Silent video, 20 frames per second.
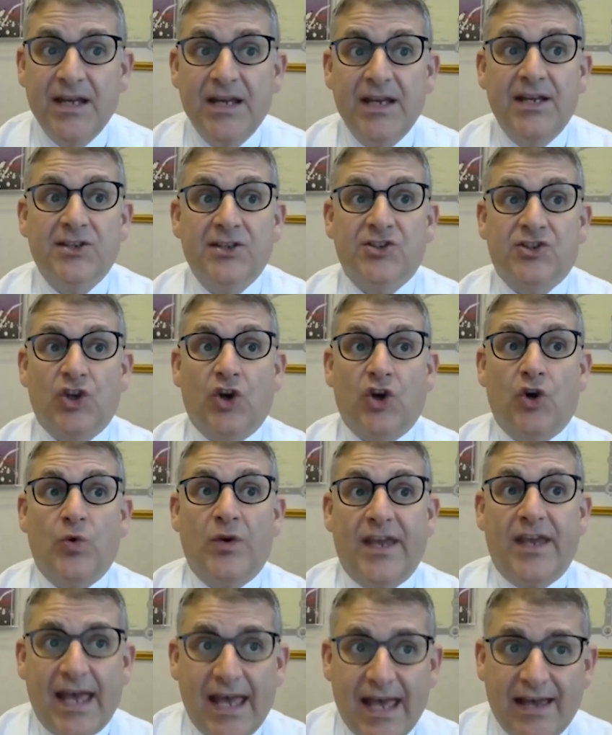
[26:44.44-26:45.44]
So we
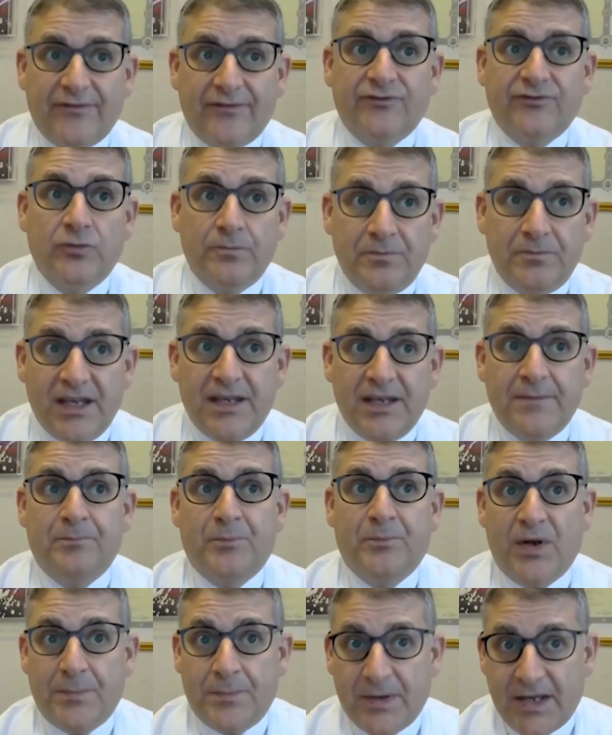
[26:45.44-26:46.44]
have to be
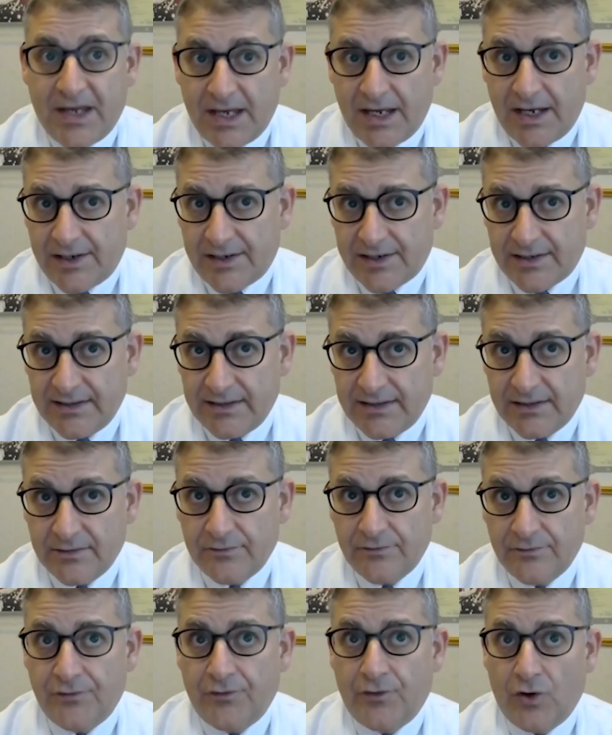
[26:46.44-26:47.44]
prepared
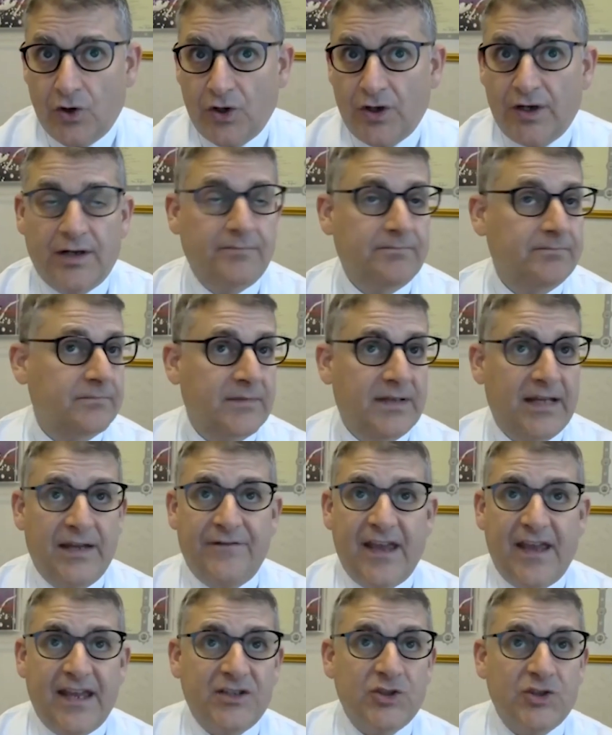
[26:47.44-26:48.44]
for
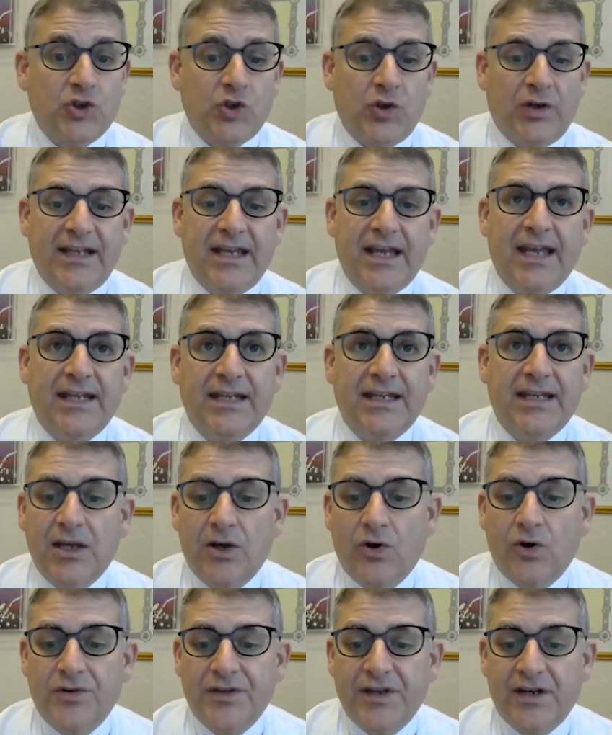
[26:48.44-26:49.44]
eventually any
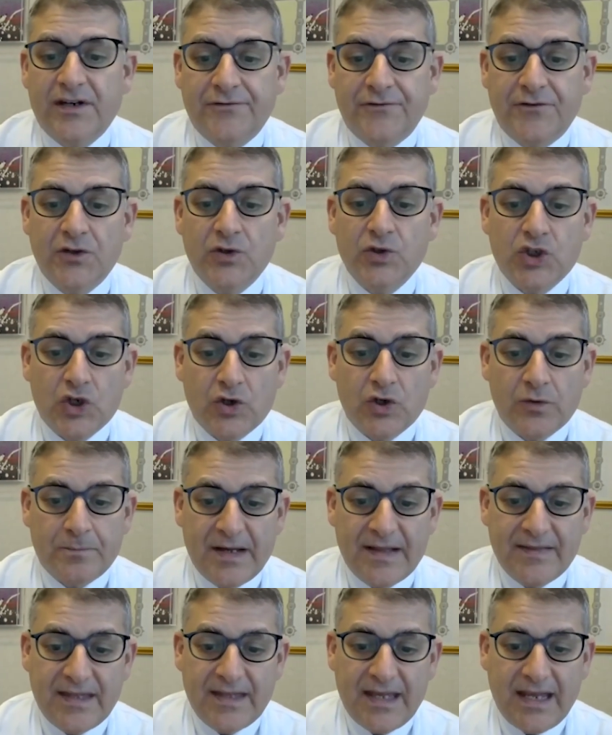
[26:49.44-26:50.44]
other future
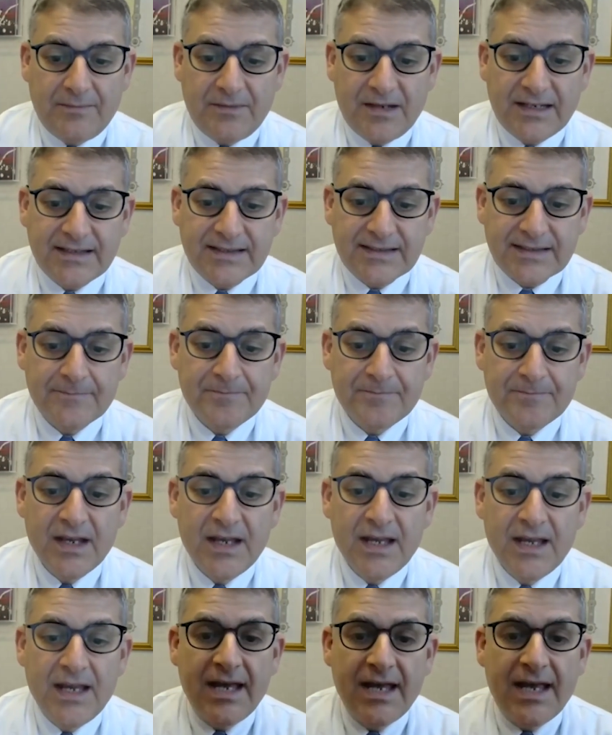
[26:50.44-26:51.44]
pandemics.
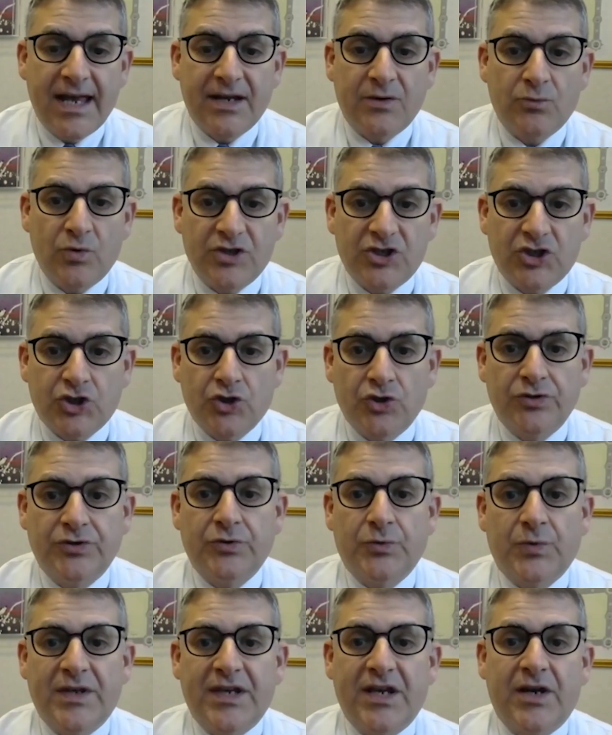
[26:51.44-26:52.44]
And we should
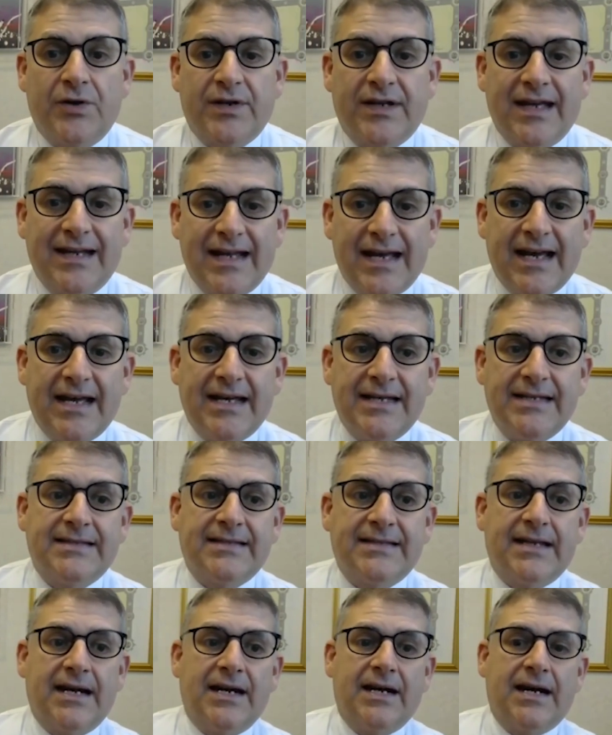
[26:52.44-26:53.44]
reorganize
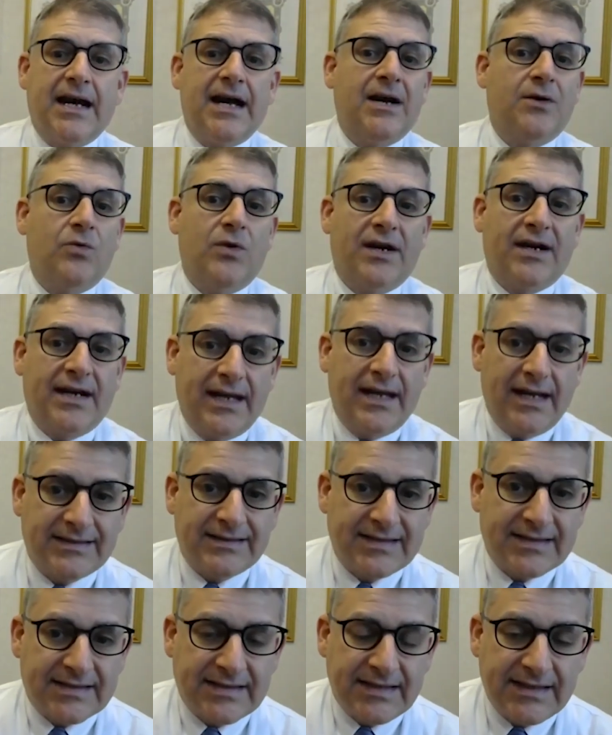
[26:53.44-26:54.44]
our health
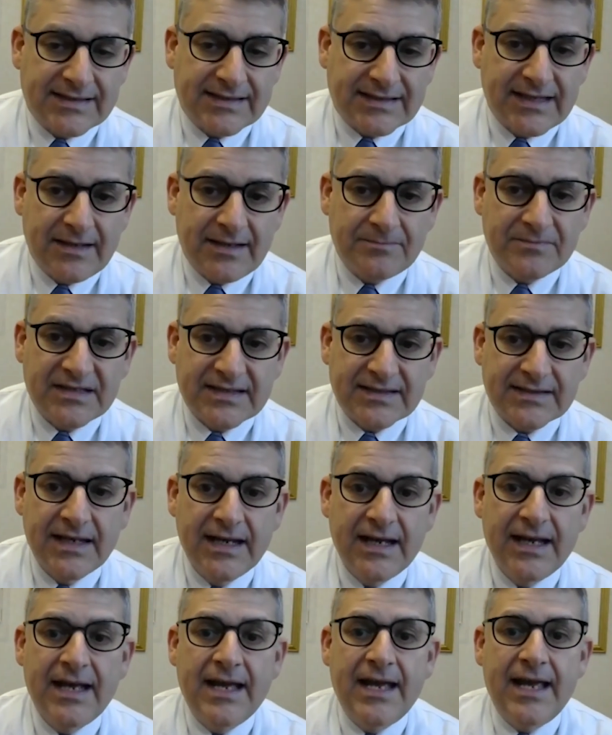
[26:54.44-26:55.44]
systems,
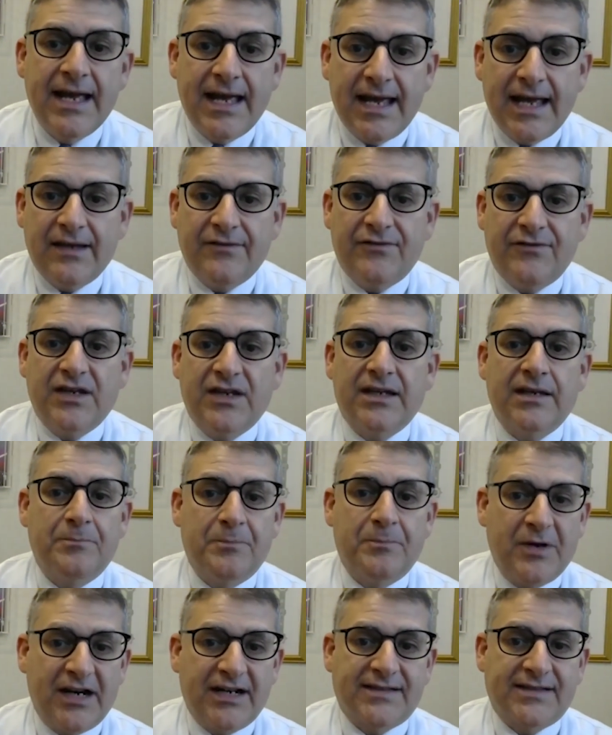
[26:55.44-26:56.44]
having a
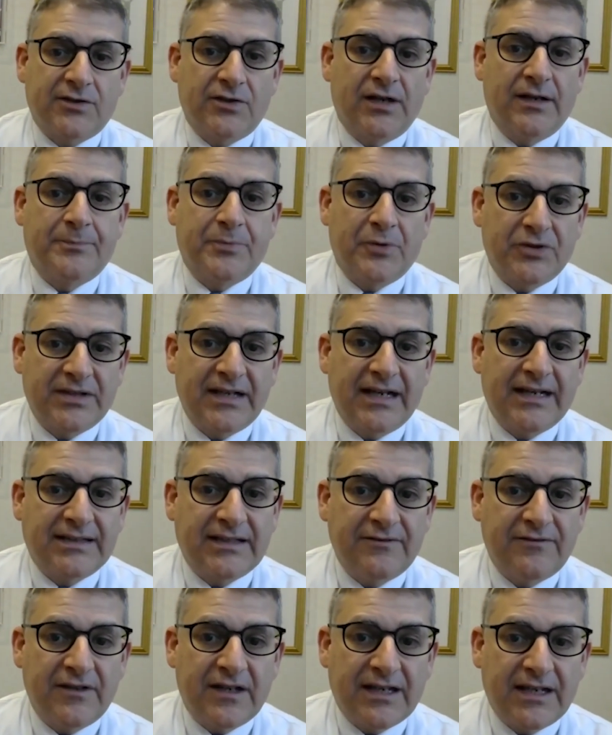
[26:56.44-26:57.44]
personal
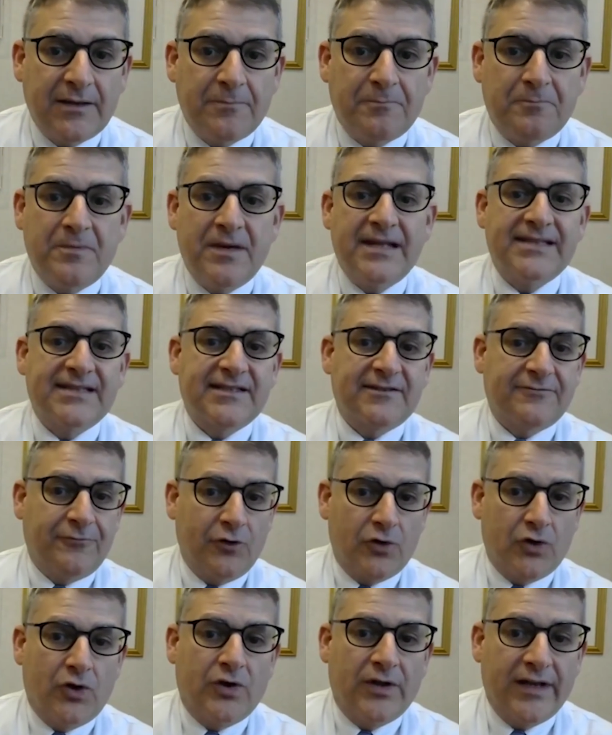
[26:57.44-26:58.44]
protective equipments
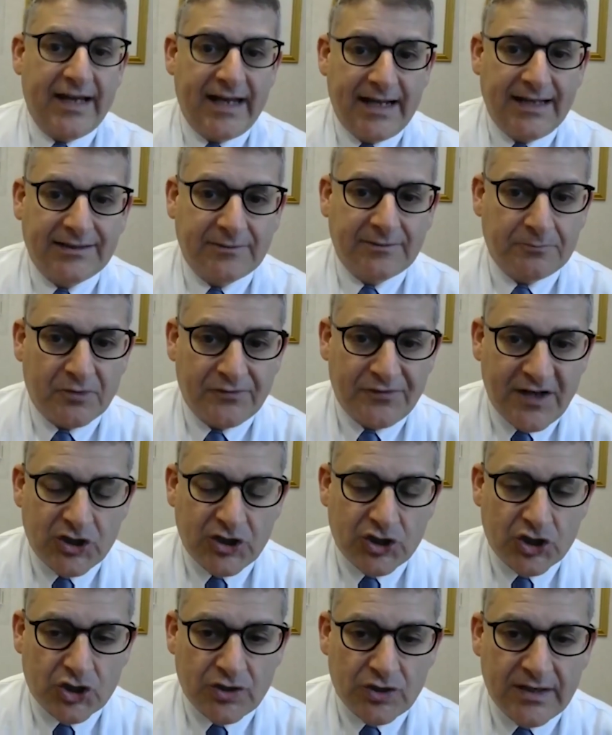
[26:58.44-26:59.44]
for all health
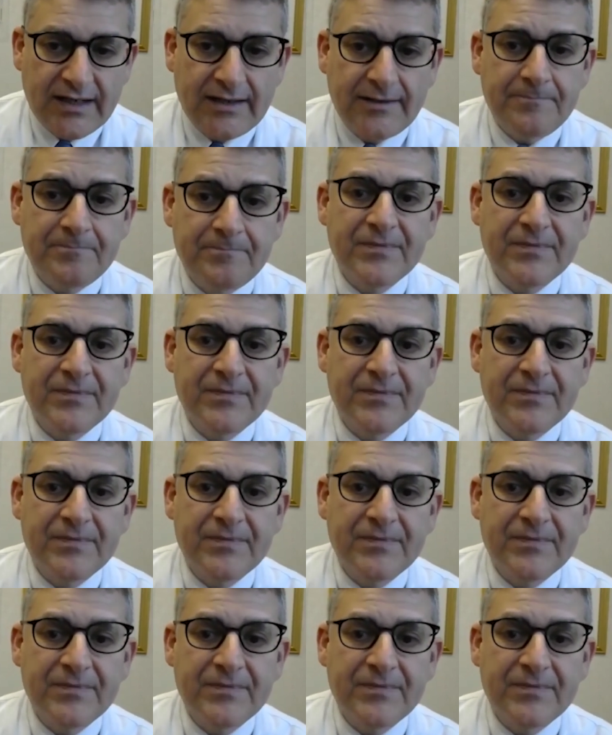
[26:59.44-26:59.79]
professionals,